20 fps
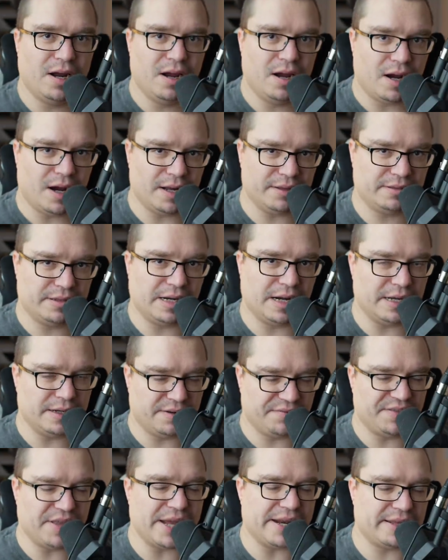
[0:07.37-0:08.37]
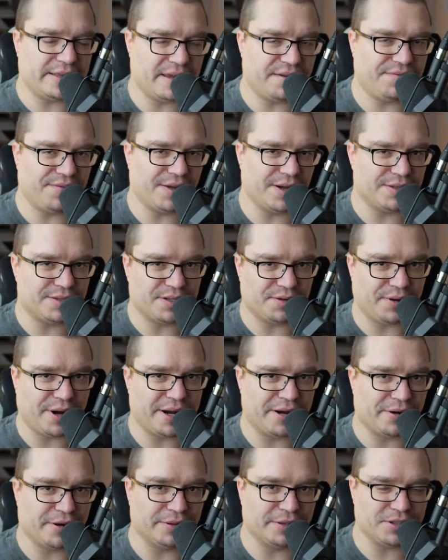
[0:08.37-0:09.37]
a ton of 90 Day Fiancé right
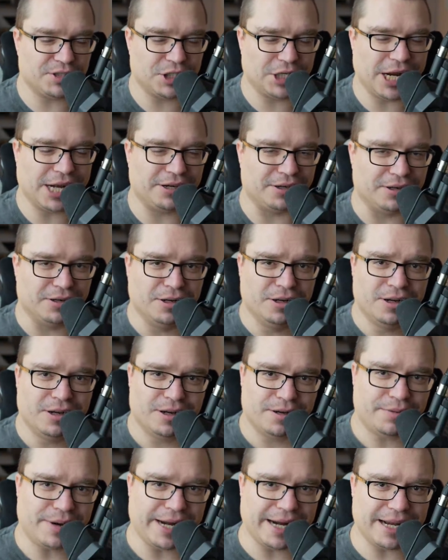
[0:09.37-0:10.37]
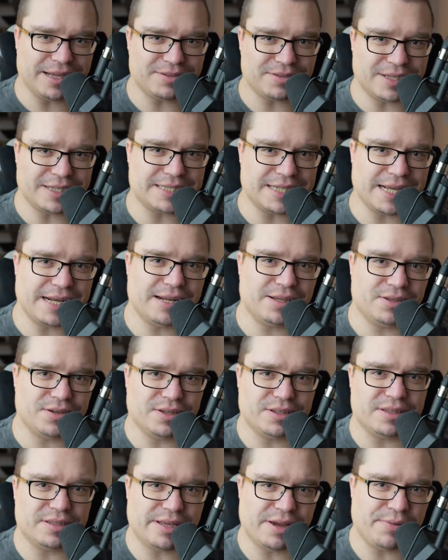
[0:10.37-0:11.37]
here on the channel. All right, guys, so let's get into
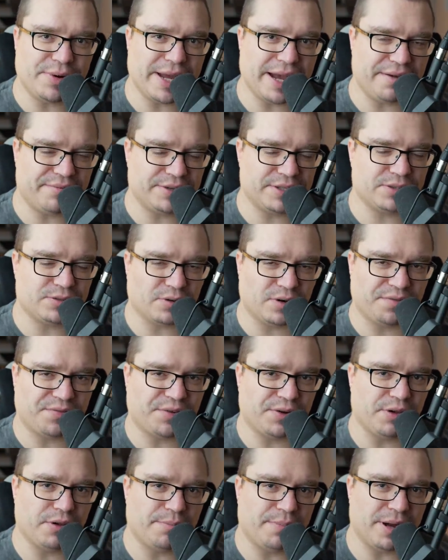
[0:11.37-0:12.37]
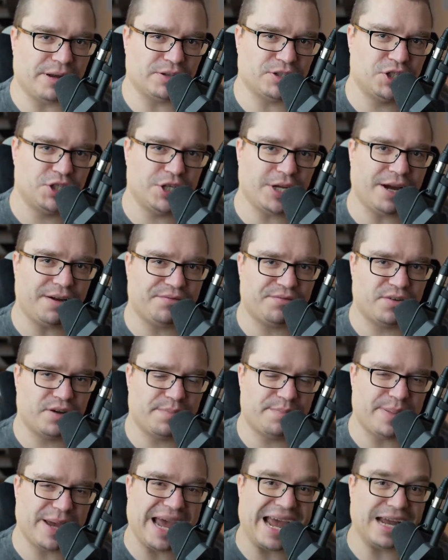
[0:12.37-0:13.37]
it. Today, we have a story for you about
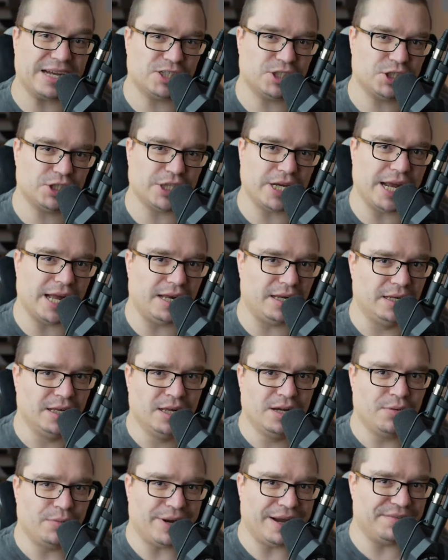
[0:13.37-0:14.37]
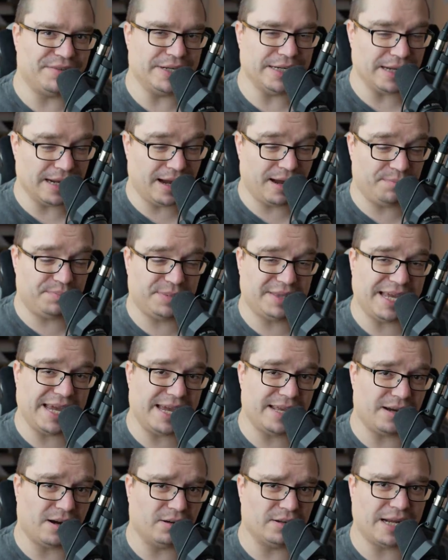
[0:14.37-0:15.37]
Geoffrey Paschal. We have an
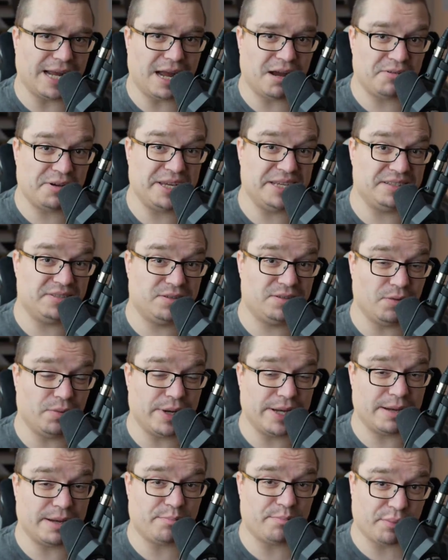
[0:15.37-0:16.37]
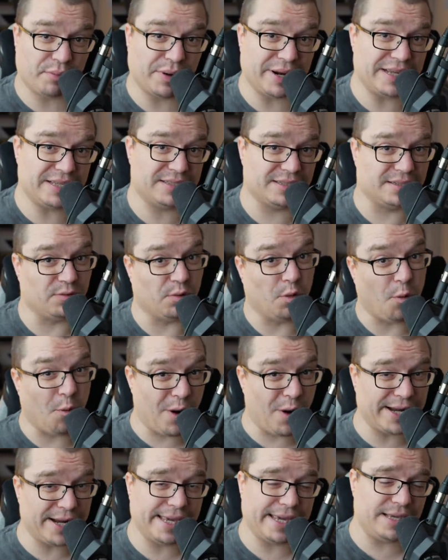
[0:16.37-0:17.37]
update on how he's doing in prison,
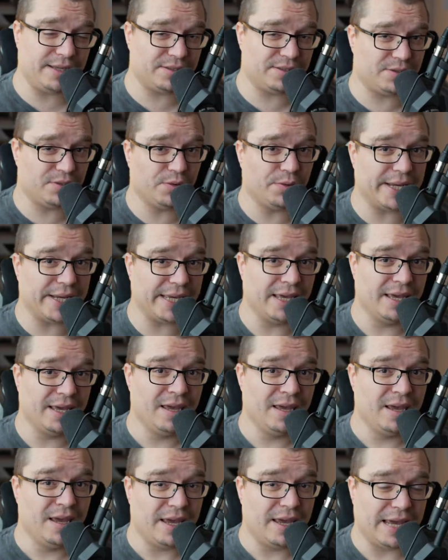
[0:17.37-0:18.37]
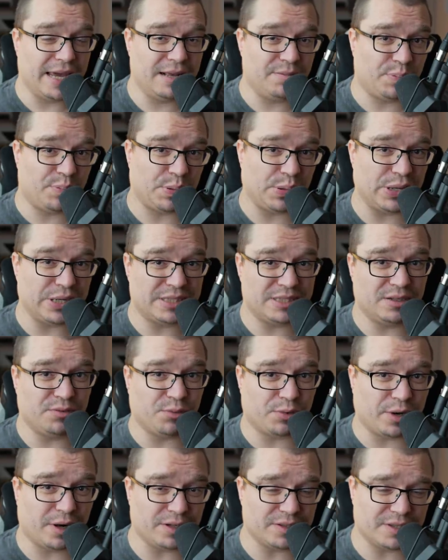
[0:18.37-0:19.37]
what he's doing in prison.
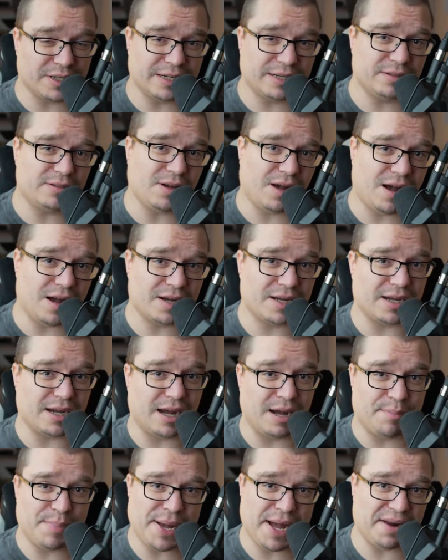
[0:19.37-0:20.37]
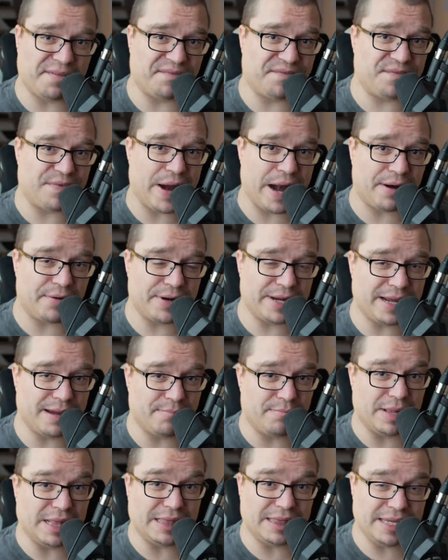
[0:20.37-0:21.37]
We're also going to talk about Varia
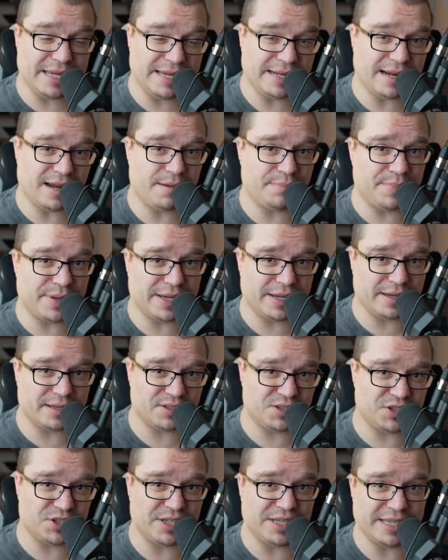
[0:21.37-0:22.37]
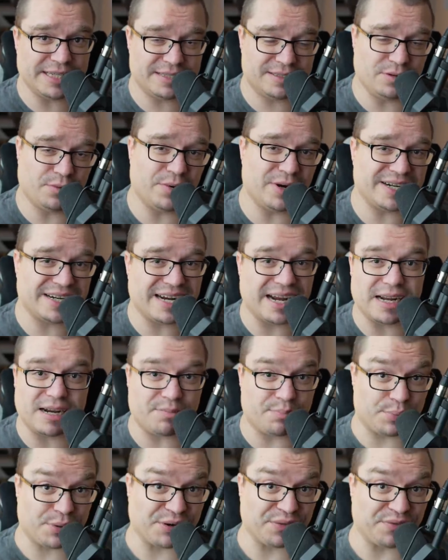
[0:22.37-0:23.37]
Molina because she is the one kind
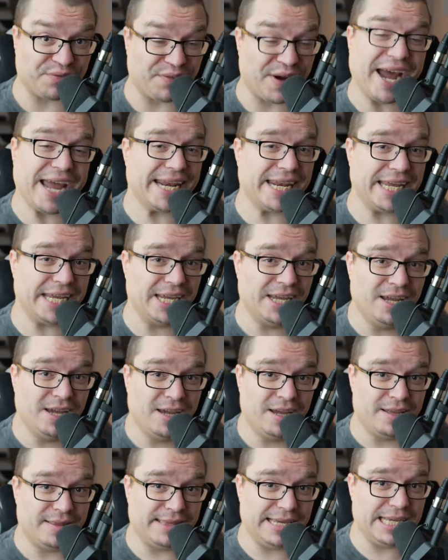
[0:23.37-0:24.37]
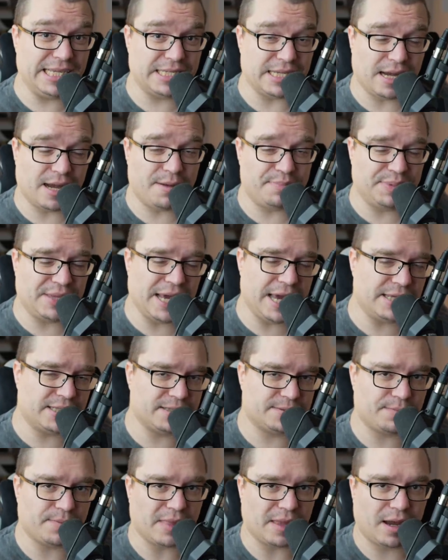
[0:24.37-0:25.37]
of providing these
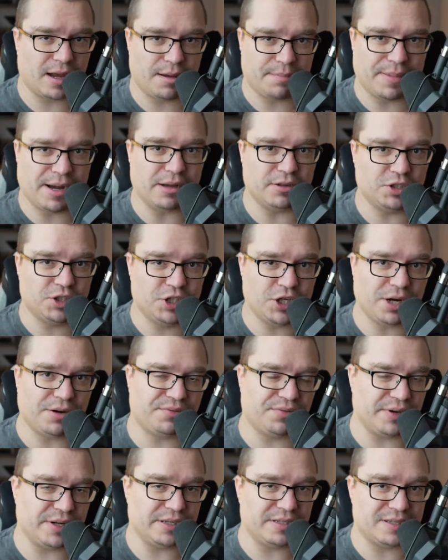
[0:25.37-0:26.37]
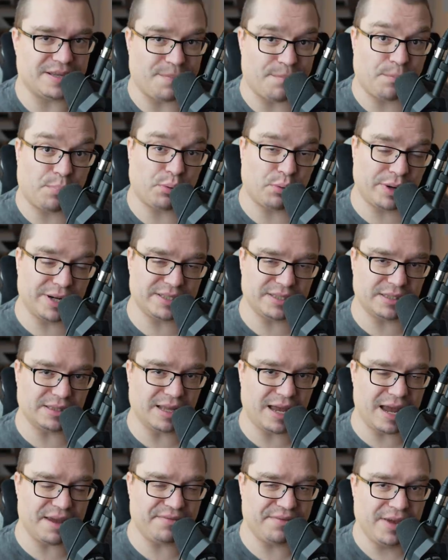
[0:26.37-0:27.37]
updates about Geoffrey's prison
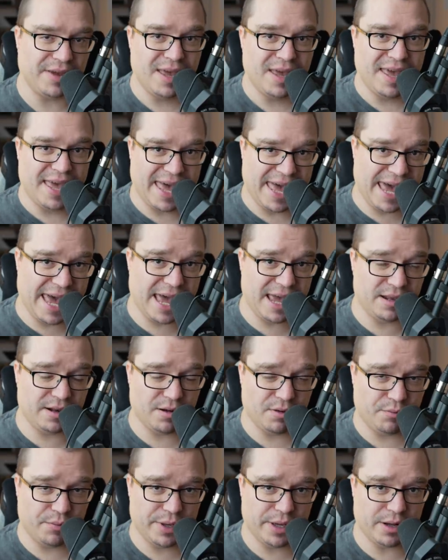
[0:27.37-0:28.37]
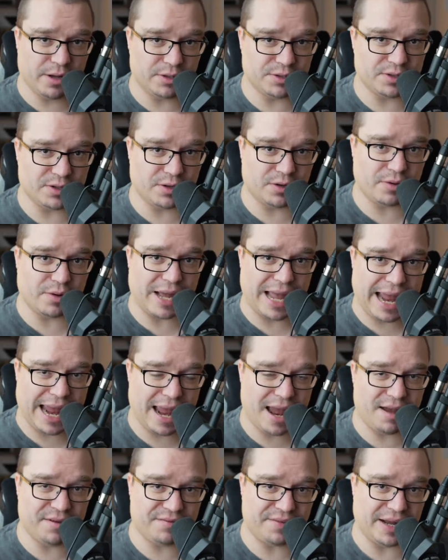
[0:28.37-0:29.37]
life. And we also
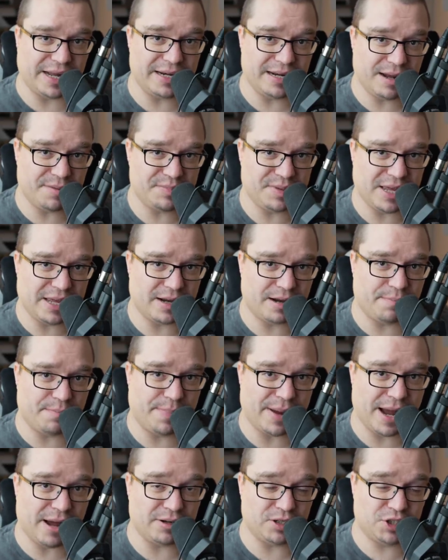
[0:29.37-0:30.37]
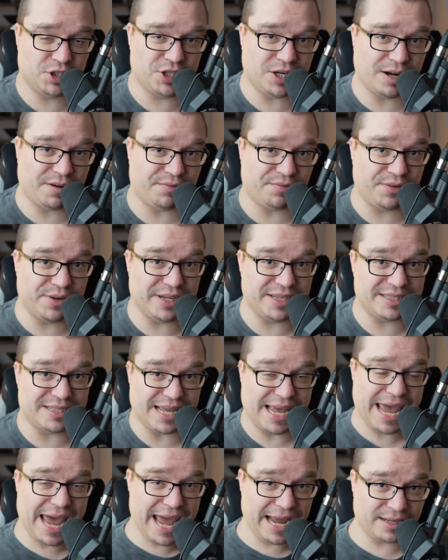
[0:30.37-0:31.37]
have an update about Geoffrey's
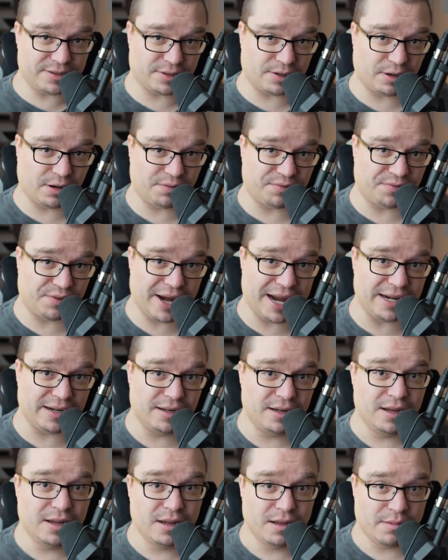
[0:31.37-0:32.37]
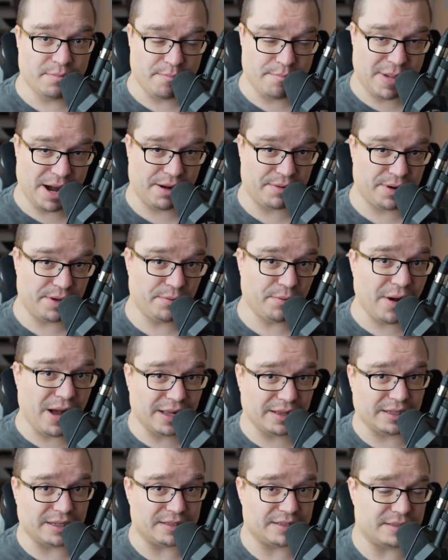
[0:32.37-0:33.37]
ex-girlfriend, Mary
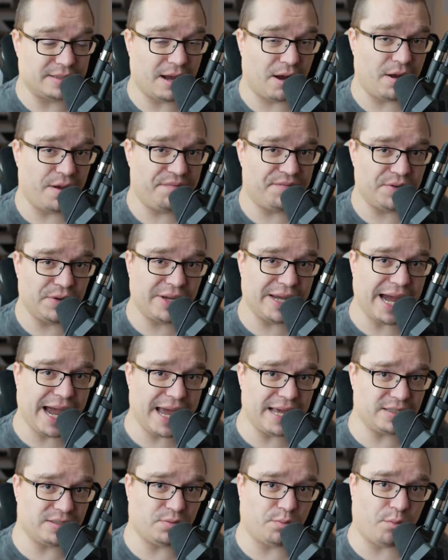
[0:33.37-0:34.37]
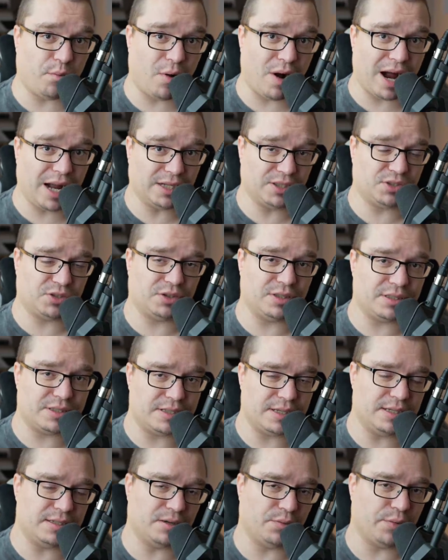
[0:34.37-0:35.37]
Wallace. Now, if you guys watched the
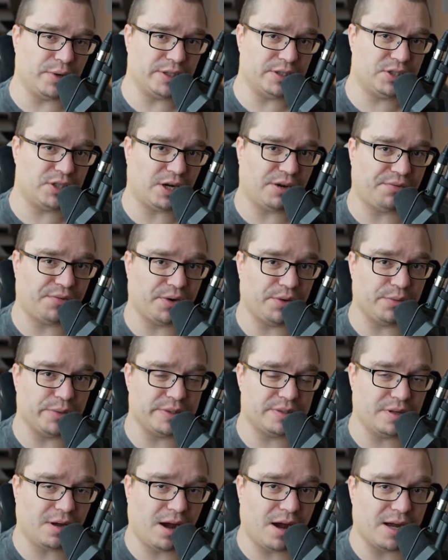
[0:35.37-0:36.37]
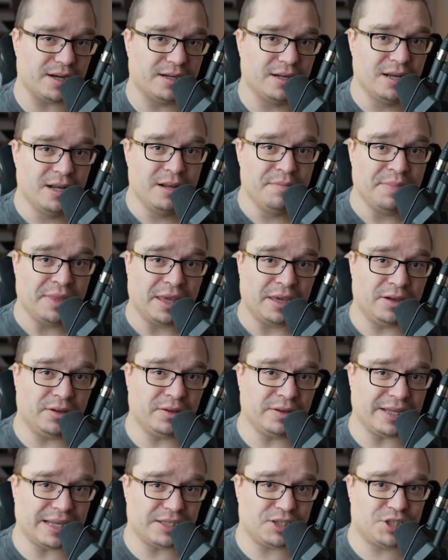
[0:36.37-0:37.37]
season when Geoffrey was on, you
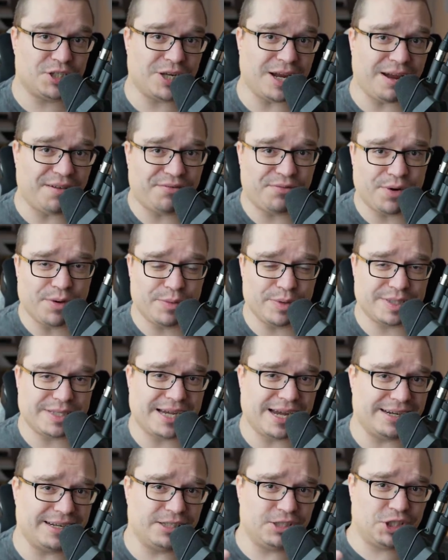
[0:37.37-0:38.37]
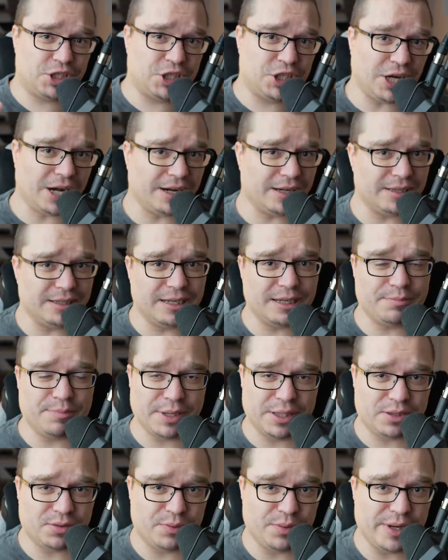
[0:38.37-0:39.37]
know that Geoffrey was kind of juggling
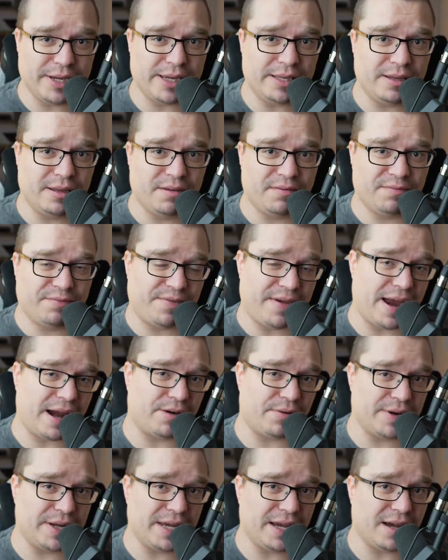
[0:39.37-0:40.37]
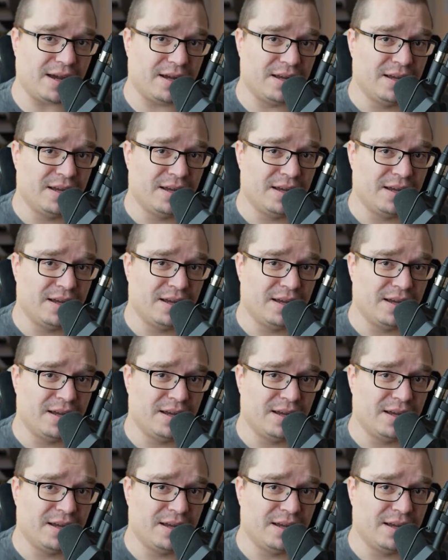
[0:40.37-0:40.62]
between Varia